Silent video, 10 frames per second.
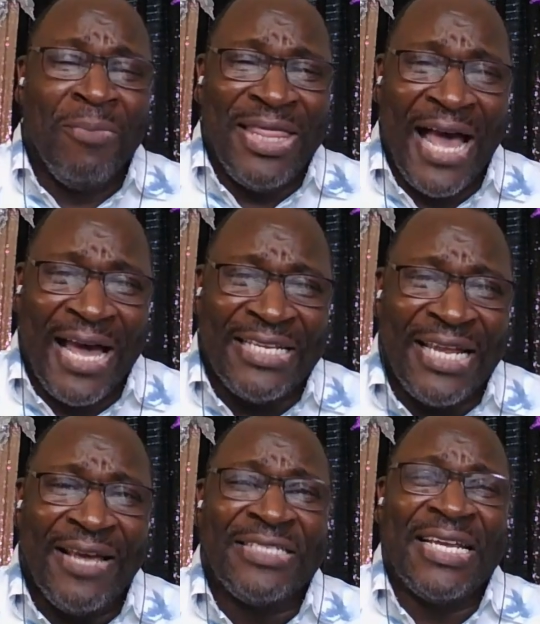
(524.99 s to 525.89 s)
But the
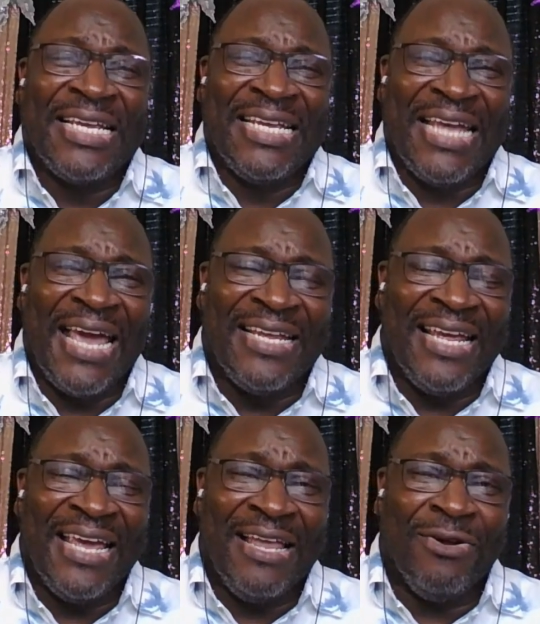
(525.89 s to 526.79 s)
idea is to get
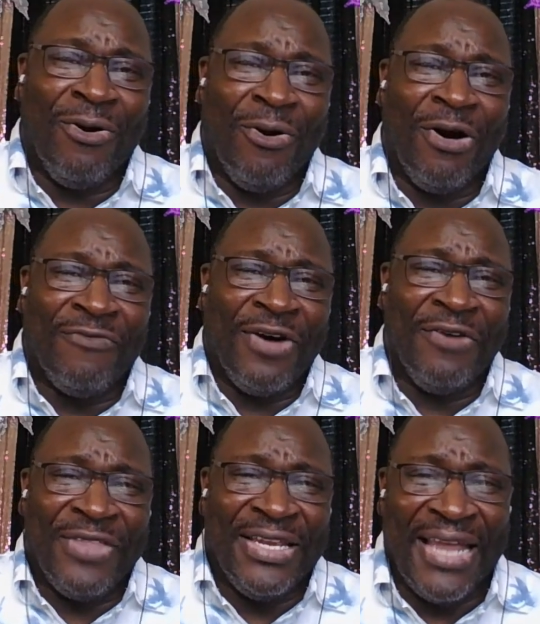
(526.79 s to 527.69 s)
it off
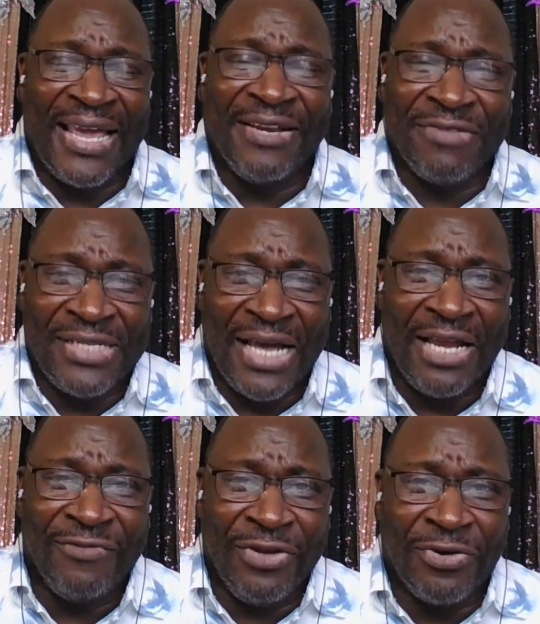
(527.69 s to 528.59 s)
of the negative
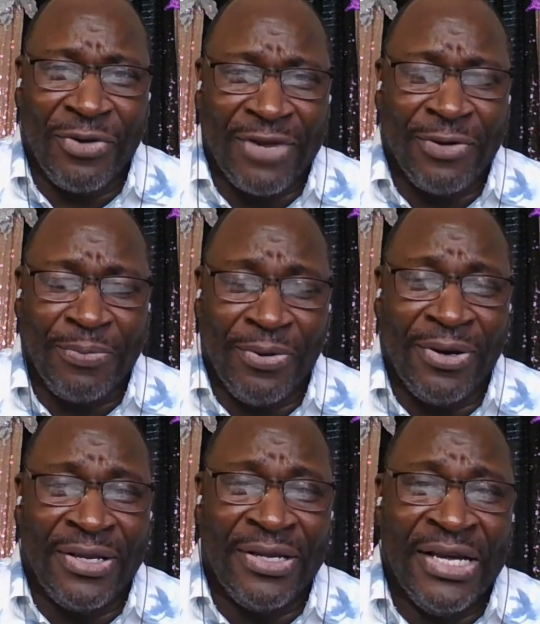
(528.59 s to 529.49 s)
side of your credit
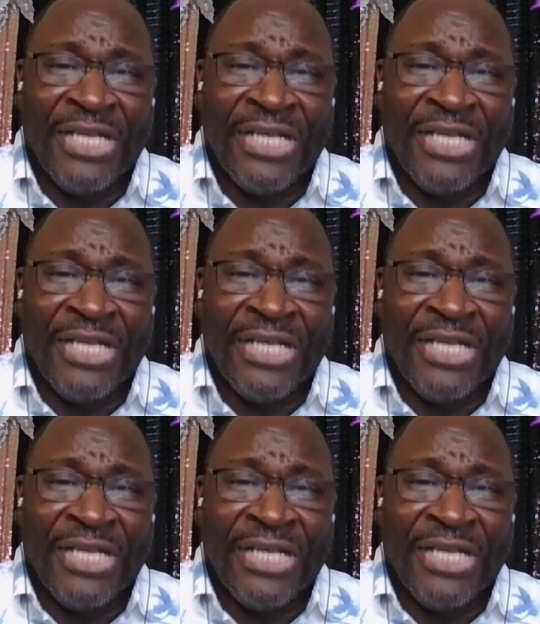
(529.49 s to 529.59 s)
report.